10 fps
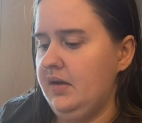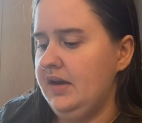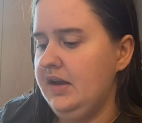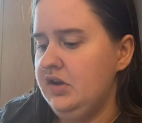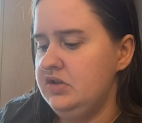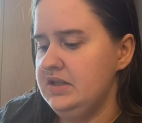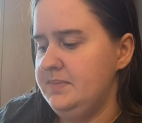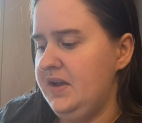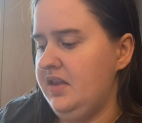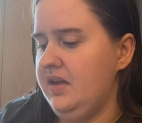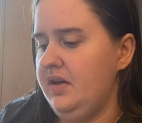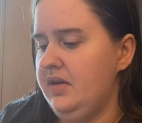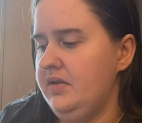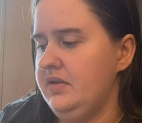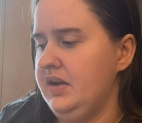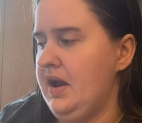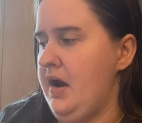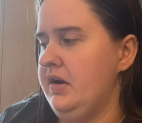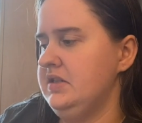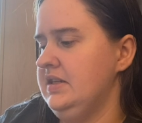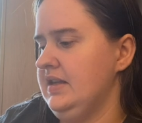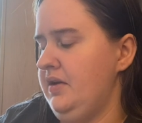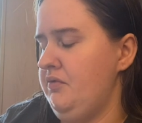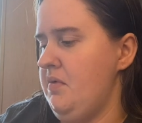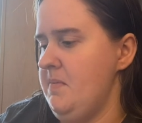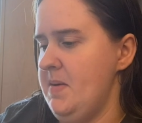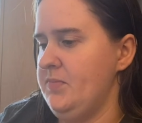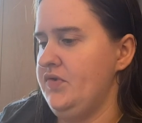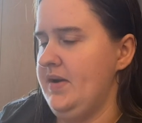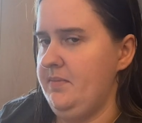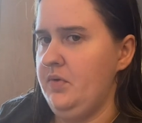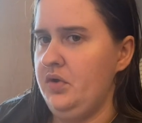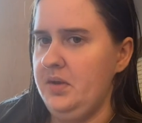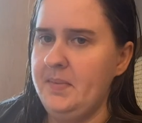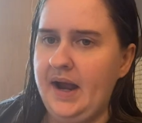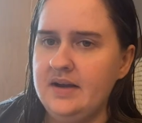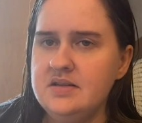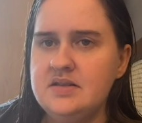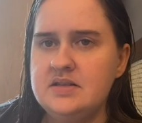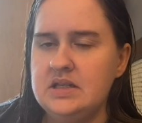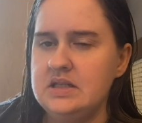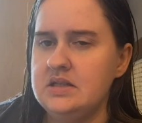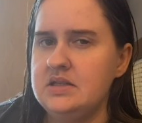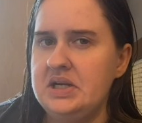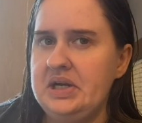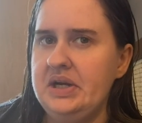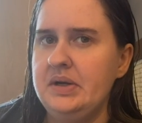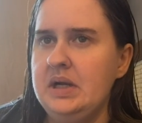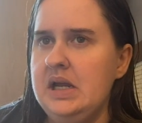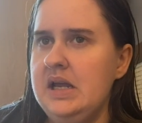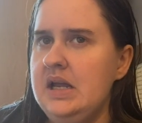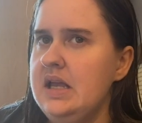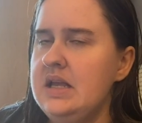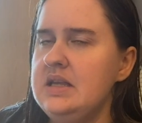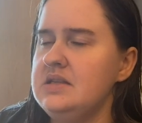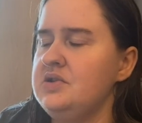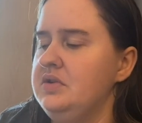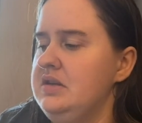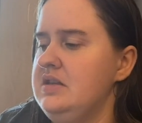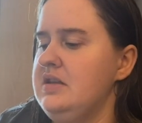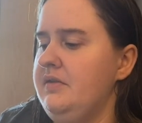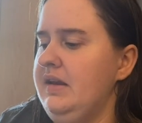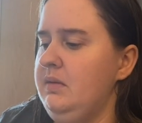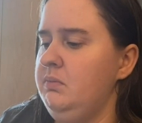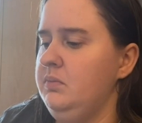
And it could just be that the character's like remembering on the past, and so it's not necessarily